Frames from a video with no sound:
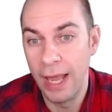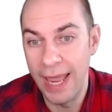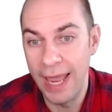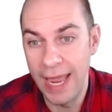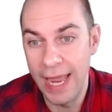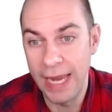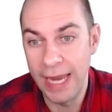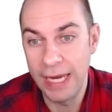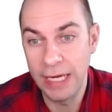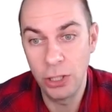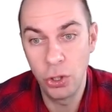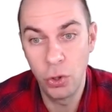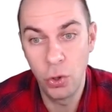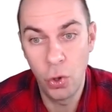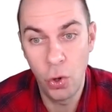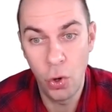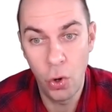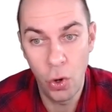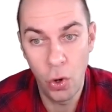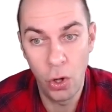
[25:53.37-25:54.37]
a
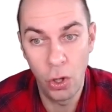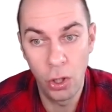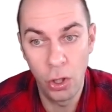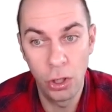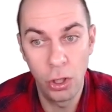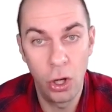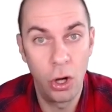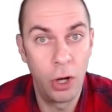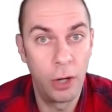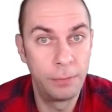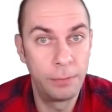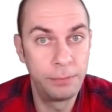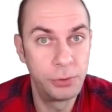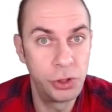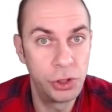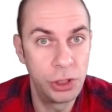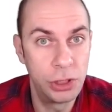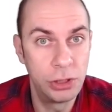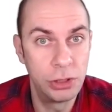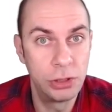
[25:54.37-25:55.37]
call
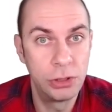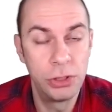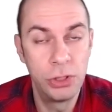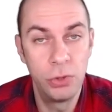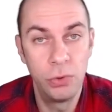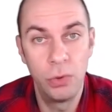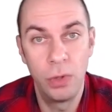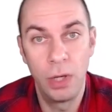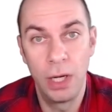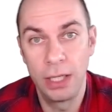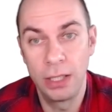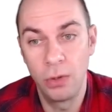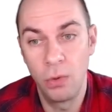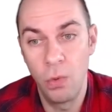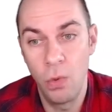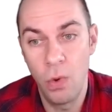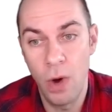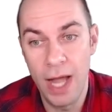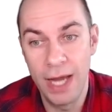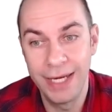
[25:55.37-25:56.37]
option to
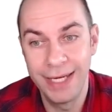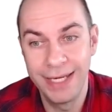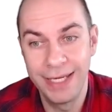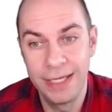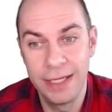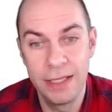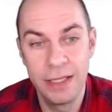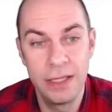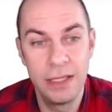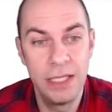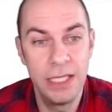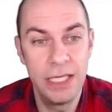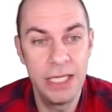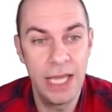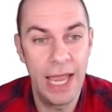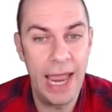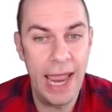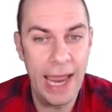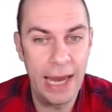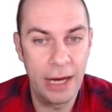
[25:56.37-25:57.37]
acquire the
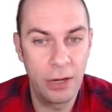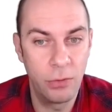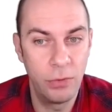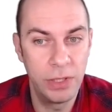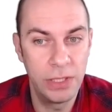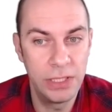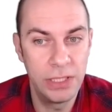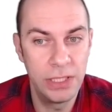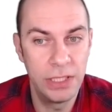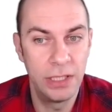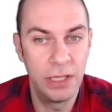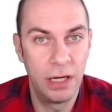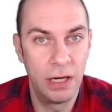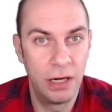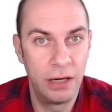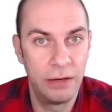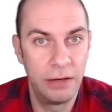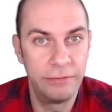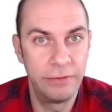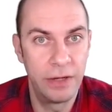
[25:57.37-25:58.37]
equity
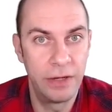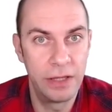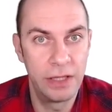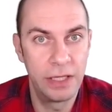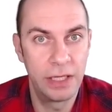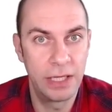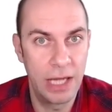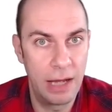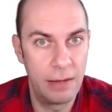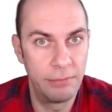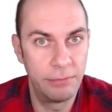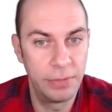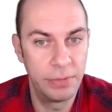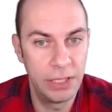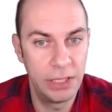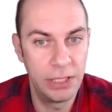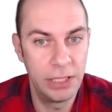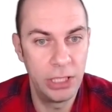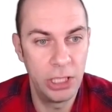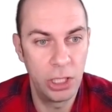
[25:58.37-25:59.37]
of the
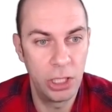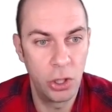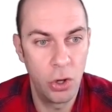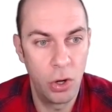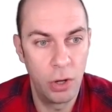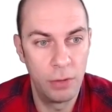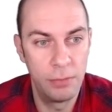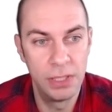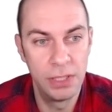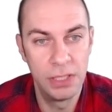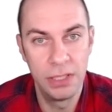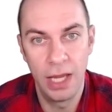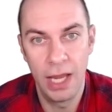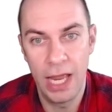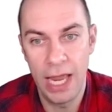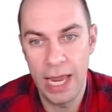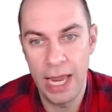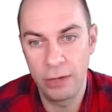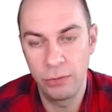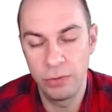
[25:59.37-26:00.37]
company, the common
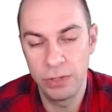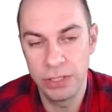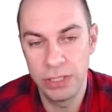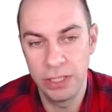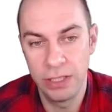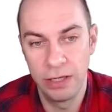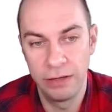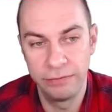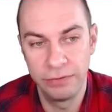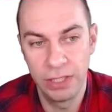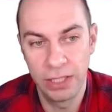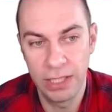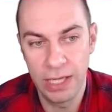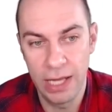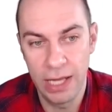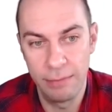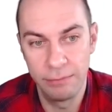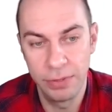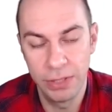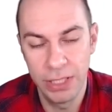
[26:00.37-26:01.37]
equity of the
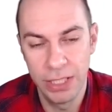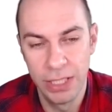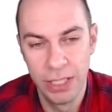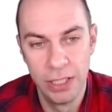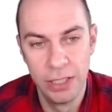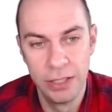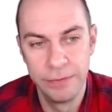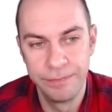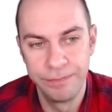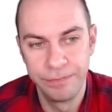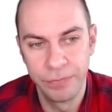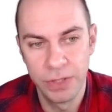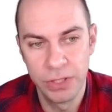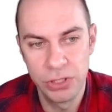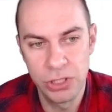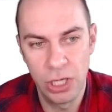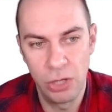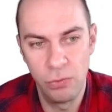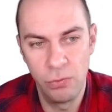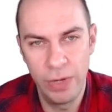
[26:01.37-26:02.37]
company.
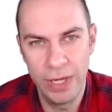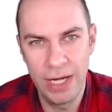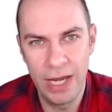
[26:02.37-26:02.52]
So when